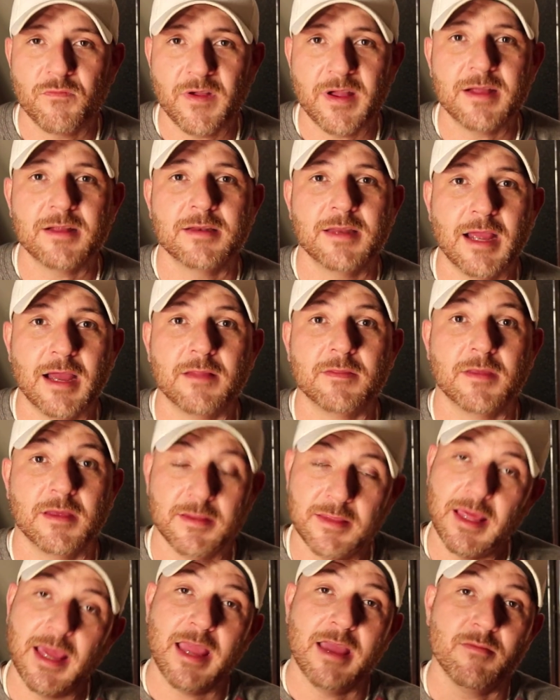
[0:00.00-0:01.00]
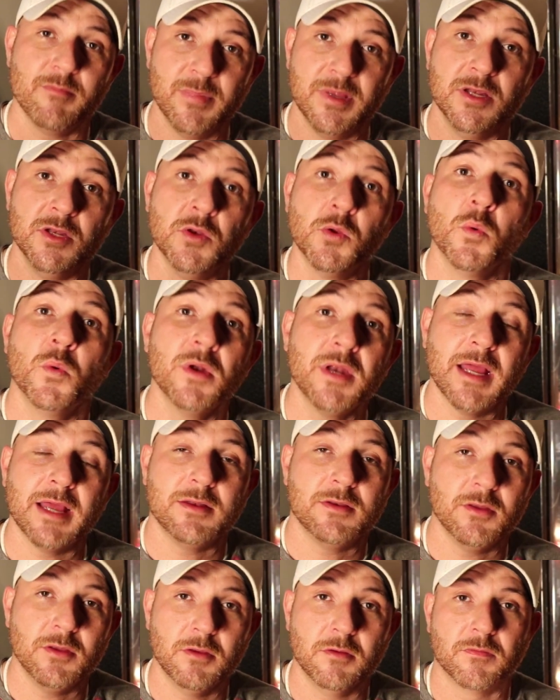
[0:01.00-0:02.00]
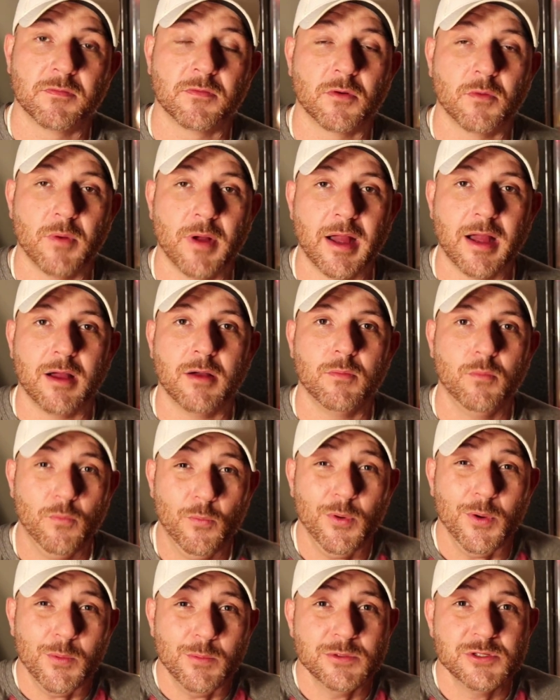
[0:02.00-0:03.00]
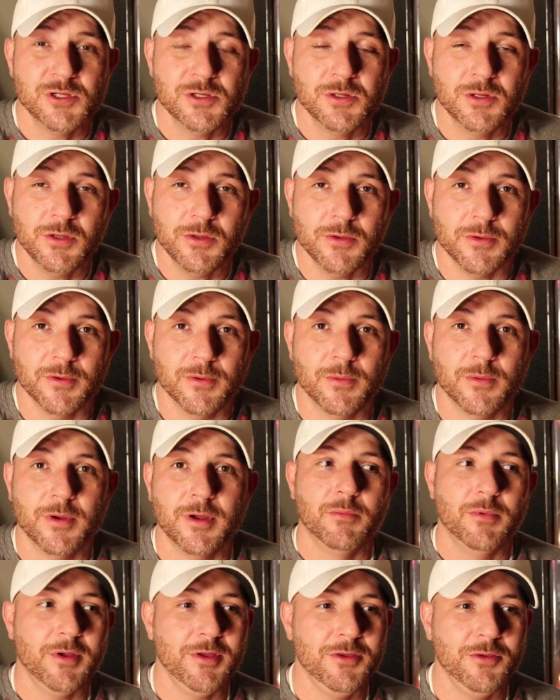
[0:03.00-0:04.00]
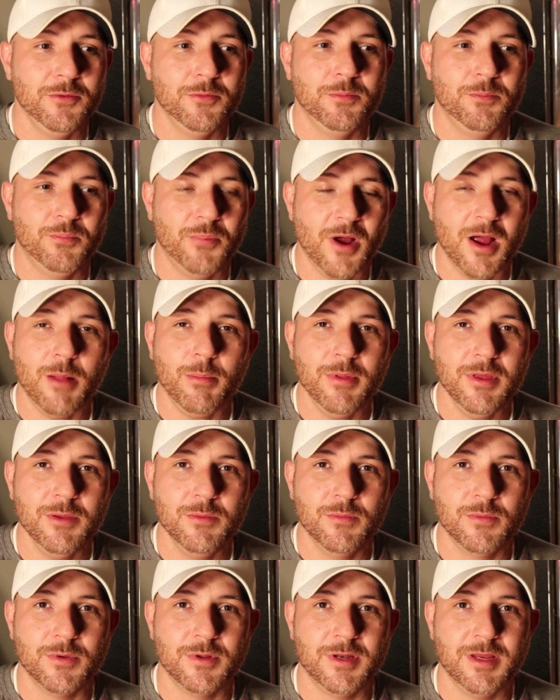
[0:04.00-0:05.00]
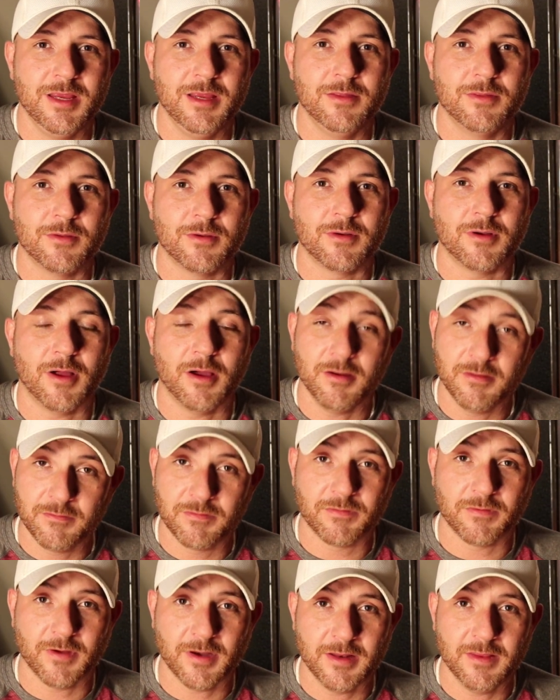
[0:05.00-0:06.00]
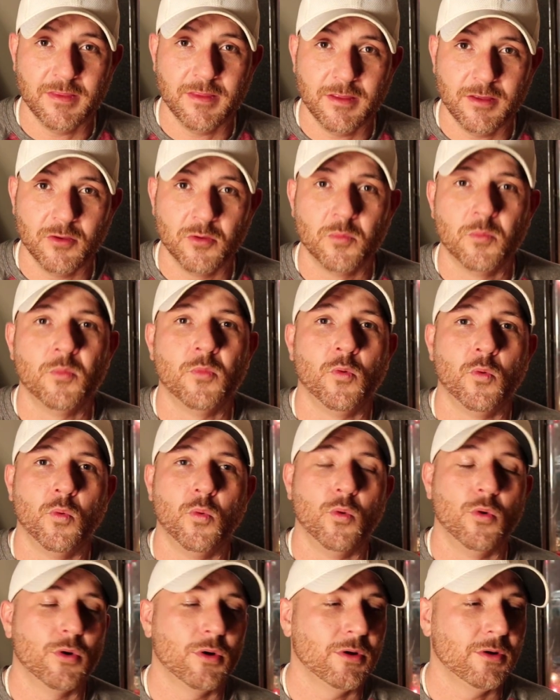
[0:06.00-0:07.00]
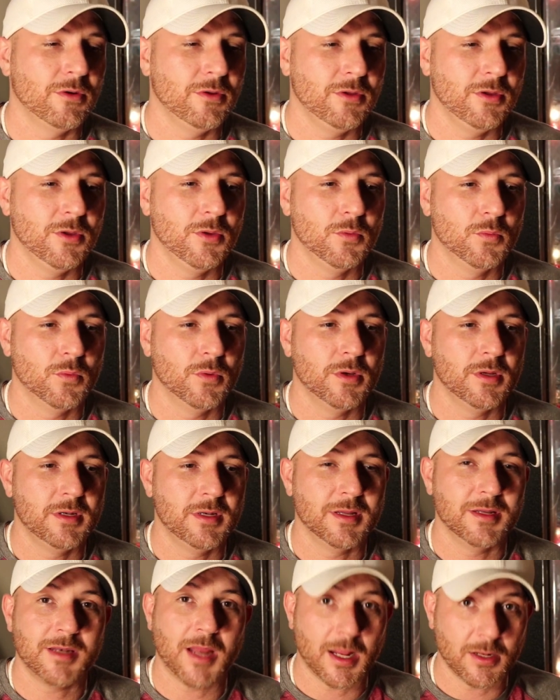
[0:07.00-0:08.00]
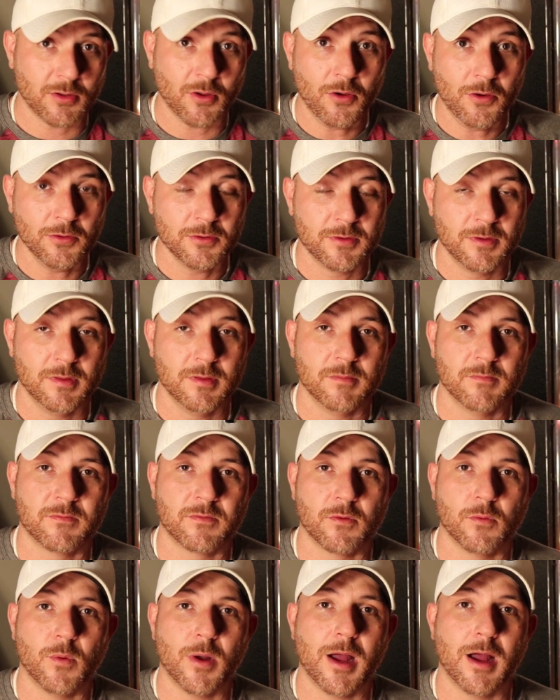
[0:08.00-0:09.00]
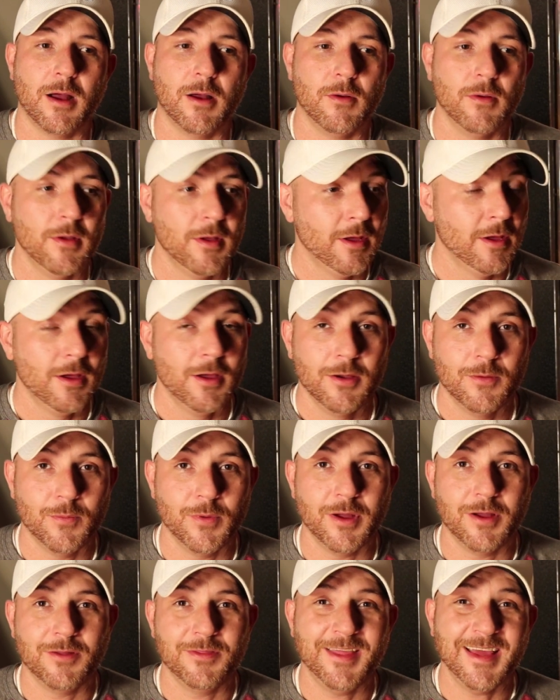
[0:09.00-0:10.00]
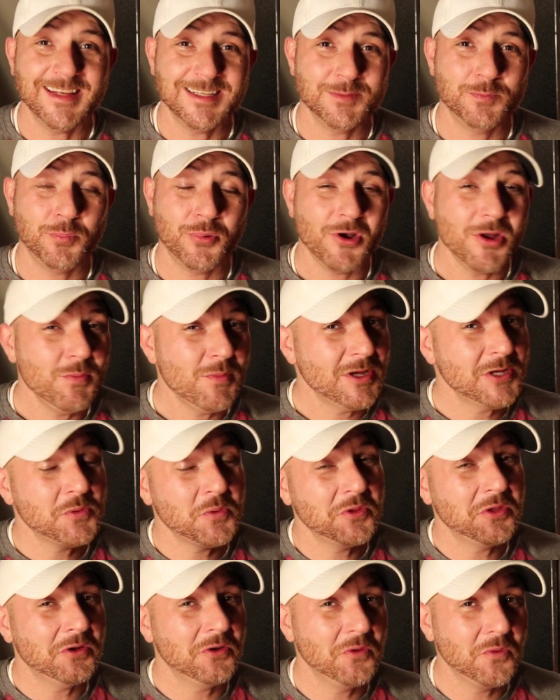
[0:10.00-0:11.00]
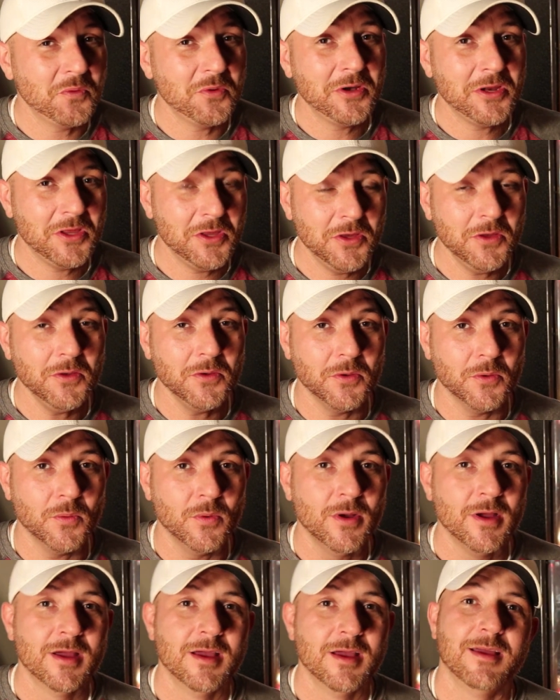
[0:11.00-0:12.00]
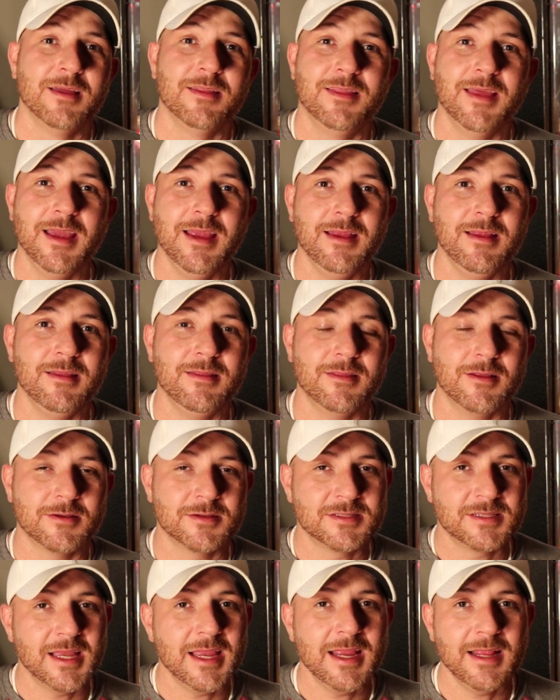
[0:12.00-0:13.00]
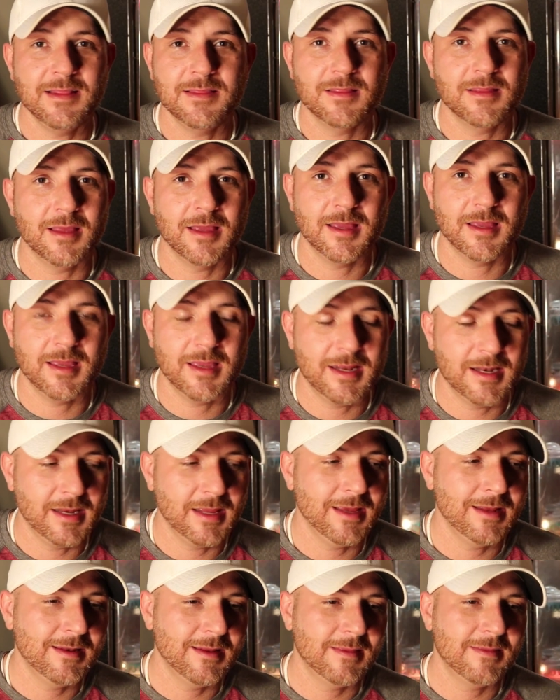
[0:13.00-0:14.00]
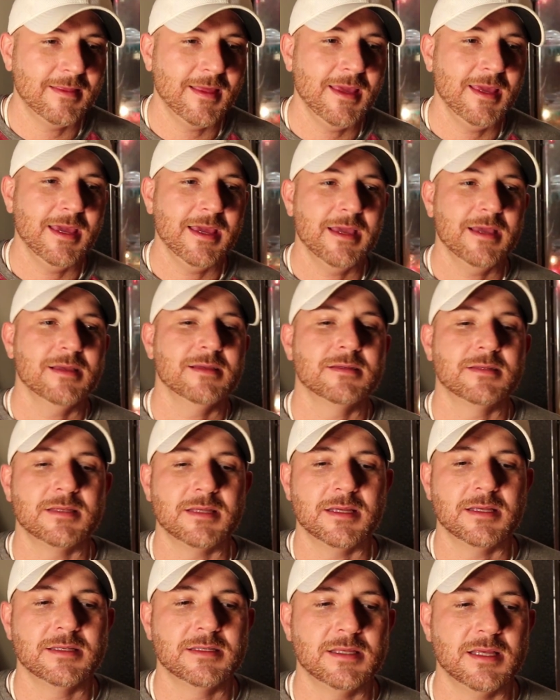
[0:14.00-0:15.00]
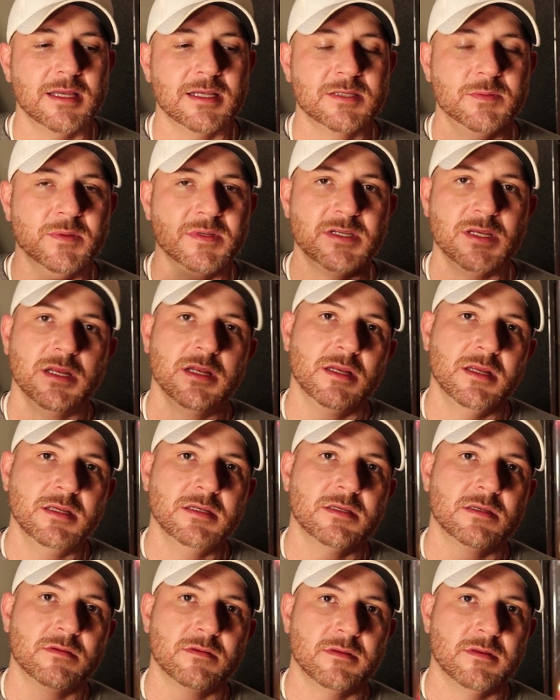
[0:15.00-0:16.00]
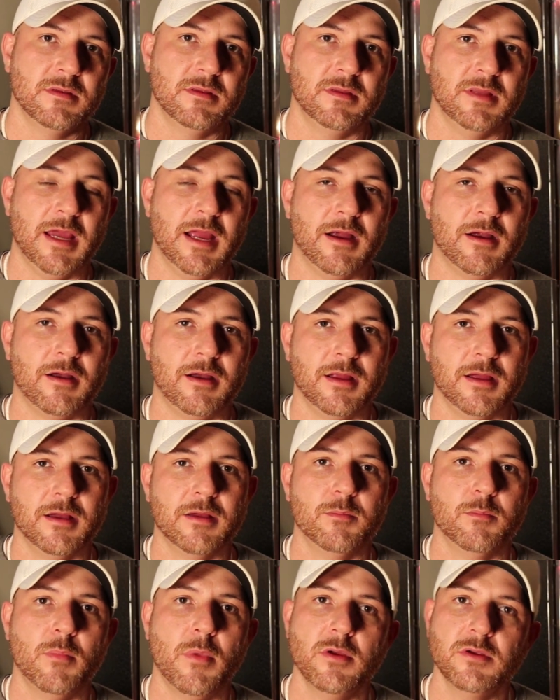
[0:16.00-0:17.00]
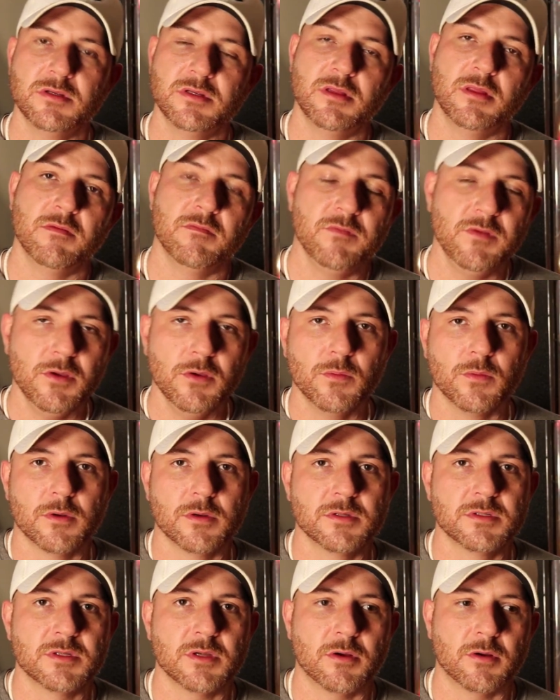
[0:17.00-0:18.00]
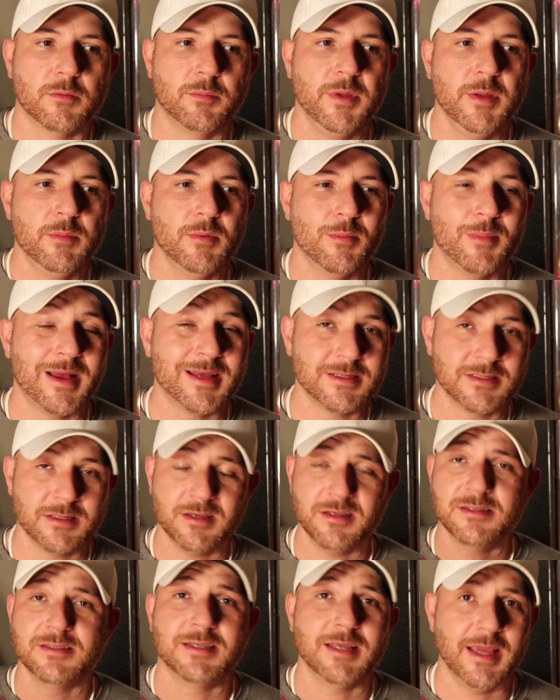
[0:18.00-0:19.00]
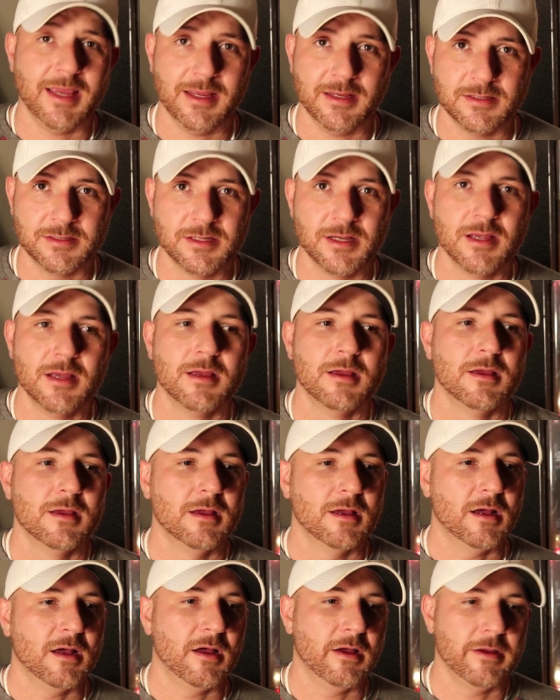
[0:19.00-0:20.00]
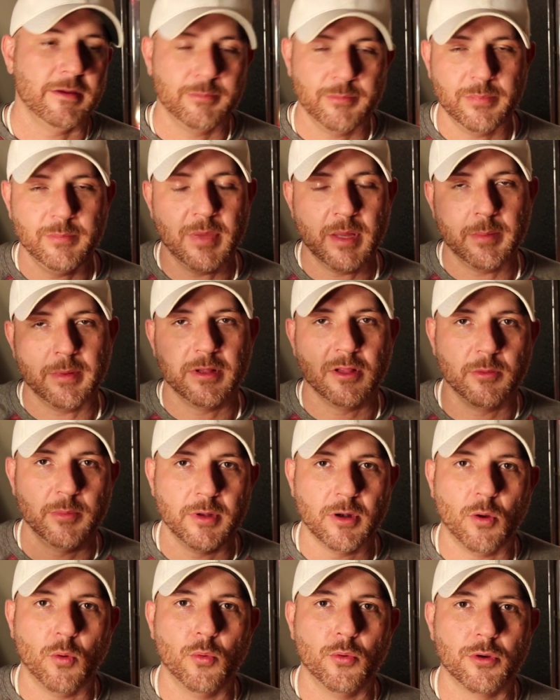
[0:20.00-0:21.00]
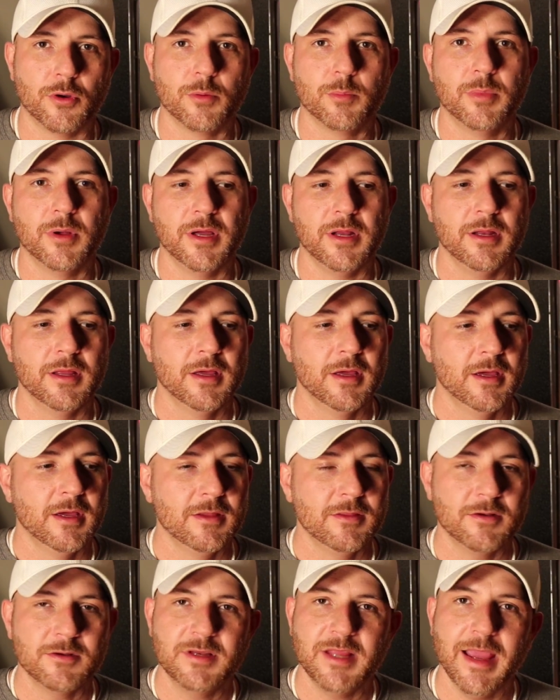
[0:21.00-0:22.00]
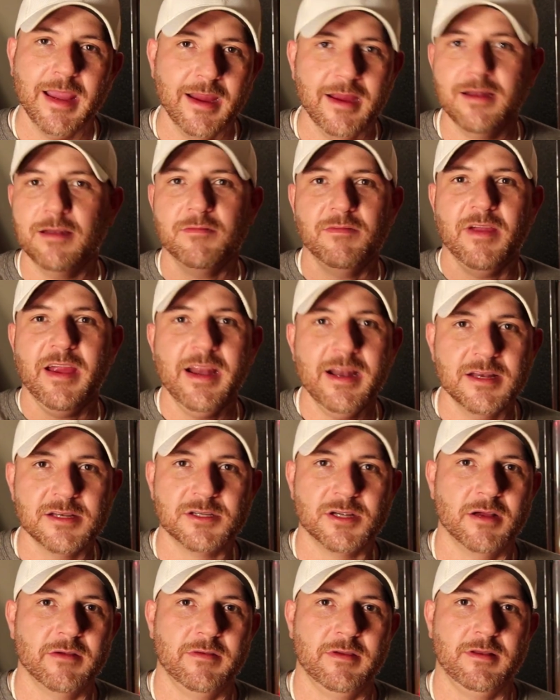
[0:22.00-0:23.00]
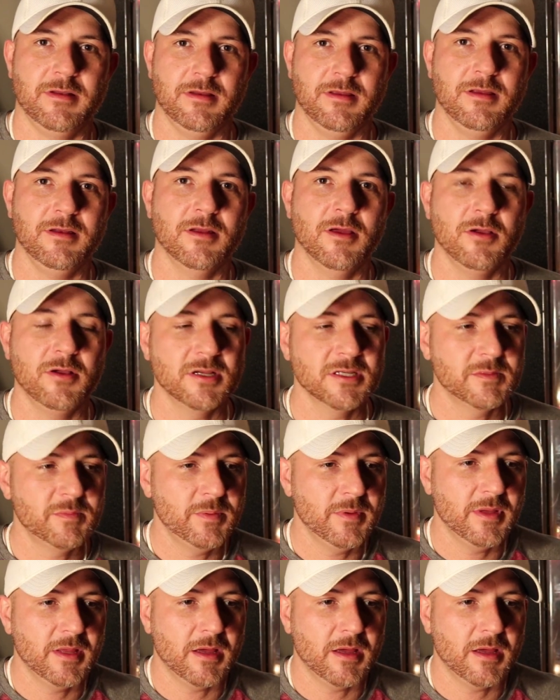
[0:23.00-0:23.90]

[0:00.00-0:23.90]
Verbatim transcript: found out that they have been doing that to you for a while, what would you do? Well, you probably would either unfriend them or you would not talk to them for a while. Well, that's pretty much what they're doing to you. They, they're saying, and, and the thing is, is especially in this area, most of the viewers are people my son's age. Uh, maybe a little bit older, but they're taking advantage of it you know, because uh,